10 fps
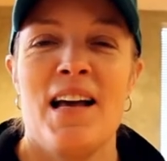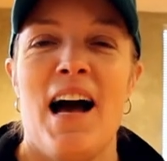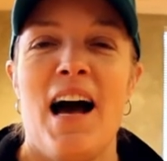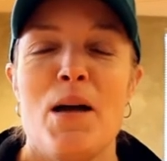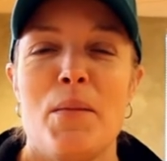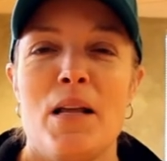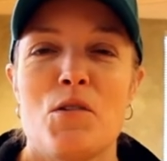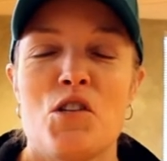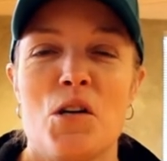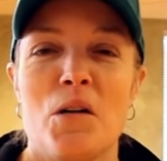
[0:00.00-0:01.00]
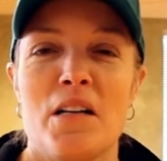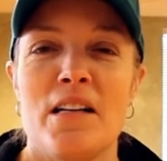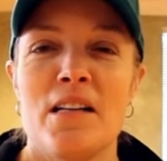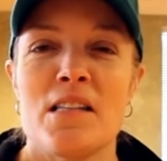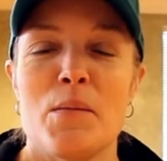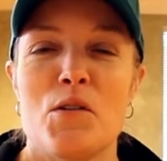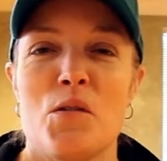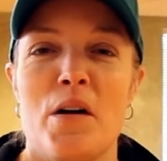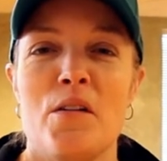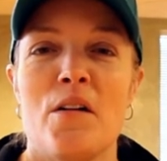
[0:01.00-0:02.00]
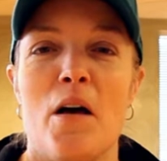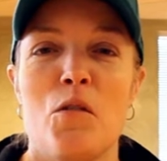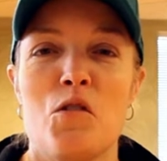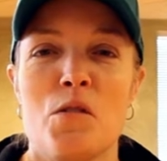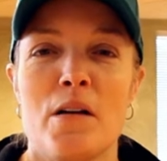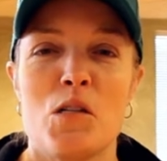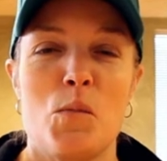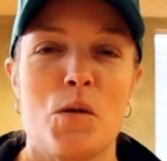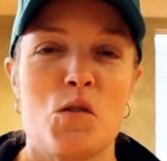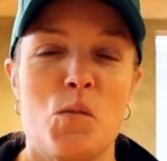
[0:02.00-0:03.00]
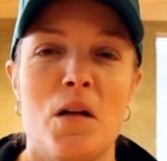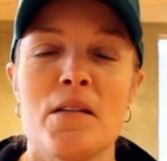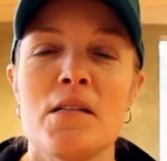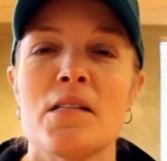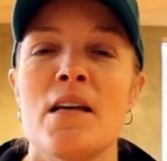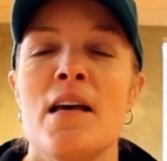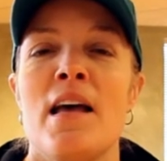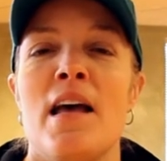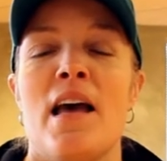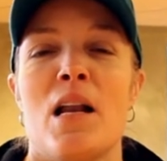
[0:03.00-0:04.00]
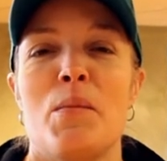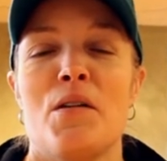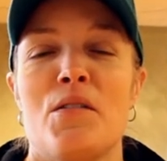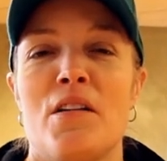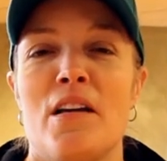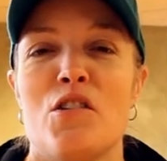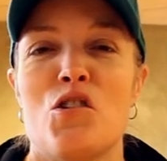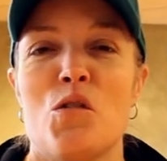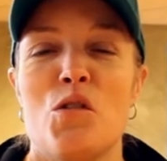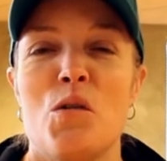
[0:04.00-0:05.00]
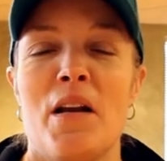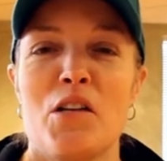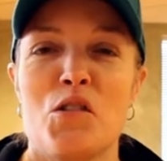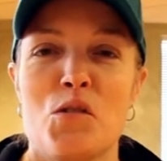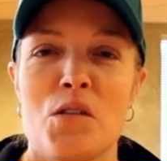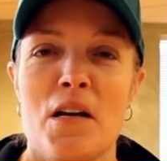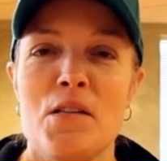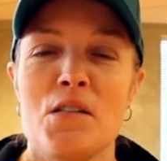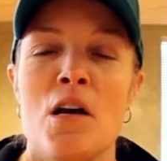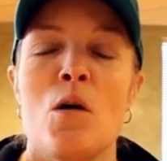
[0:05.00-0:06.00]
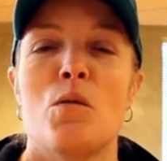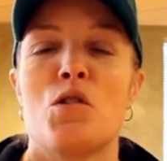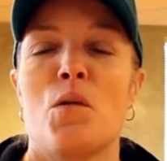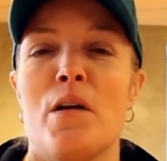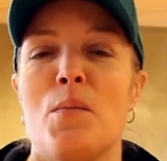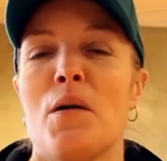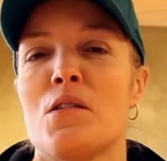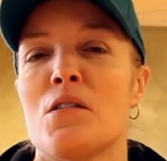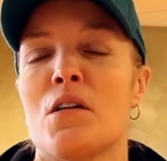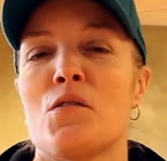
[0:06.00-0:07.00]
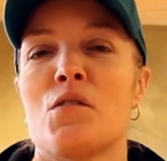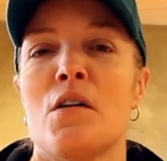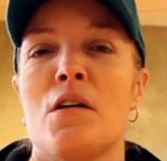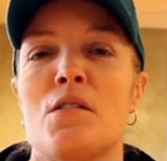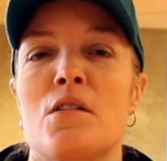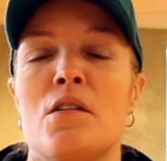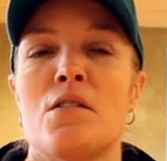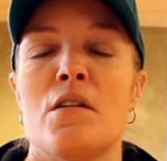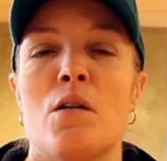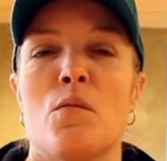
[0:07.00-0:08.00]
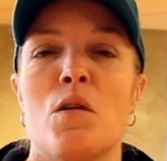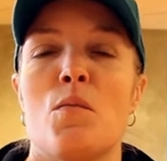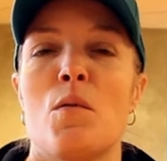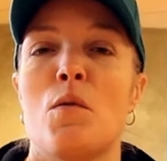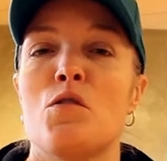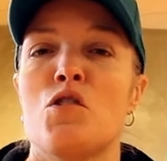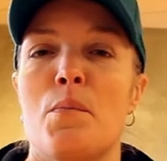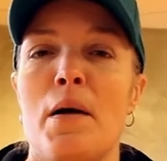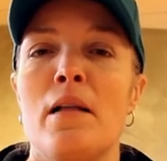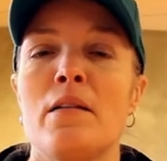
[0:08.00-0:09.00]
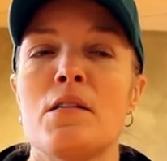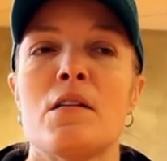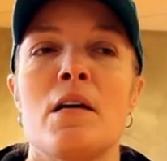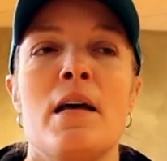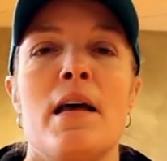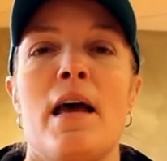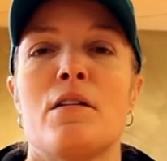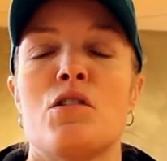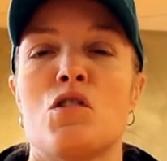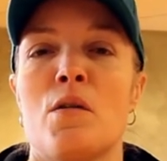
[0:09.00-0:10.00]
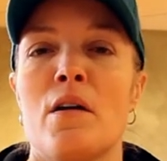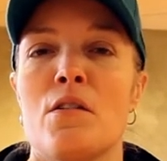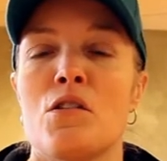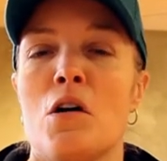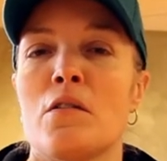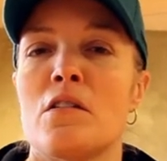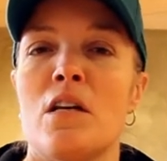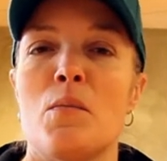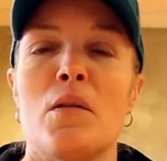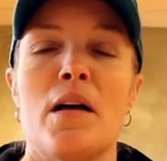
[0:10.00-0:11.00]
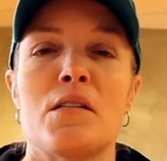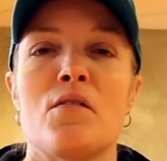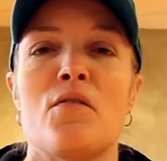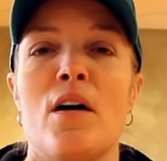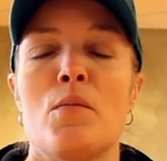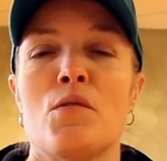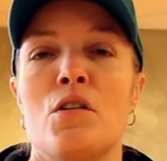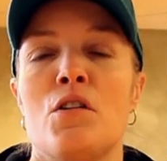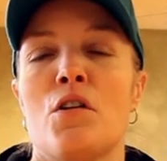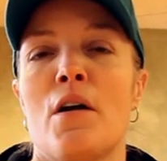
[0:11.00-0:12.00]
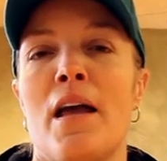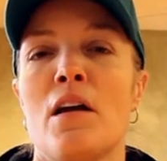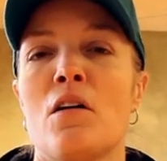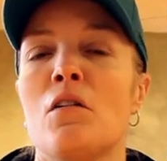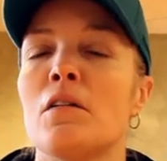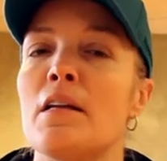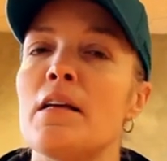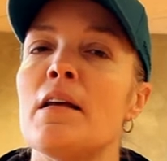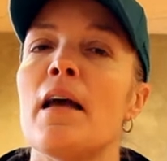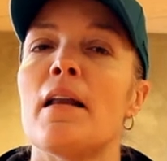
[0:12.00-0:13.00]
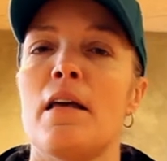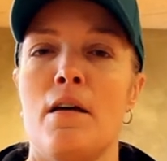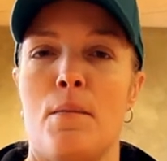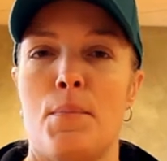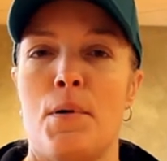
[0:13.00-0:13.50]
Hi, my name is Cheryl Gudinas. I'm a trainer at HealthTrack Sports Wellness, and I'm here today to show you an exercise. What's great about this exercise is that it really promotes your balance and it strengthens all the stabilizing fibers in your ankle, knee, and hip.